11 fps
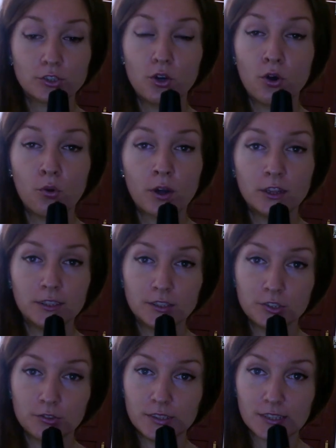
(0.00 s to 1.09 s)
to local
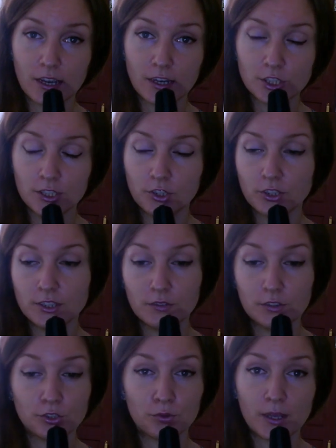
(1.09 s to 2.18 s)
eateries, actually, not
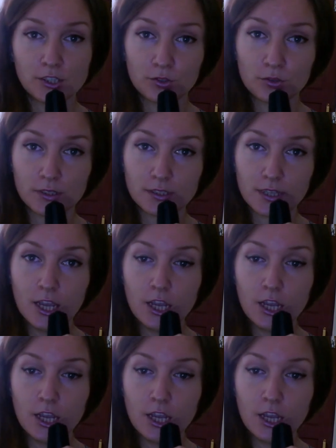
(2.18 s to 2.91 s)
even to restaurants,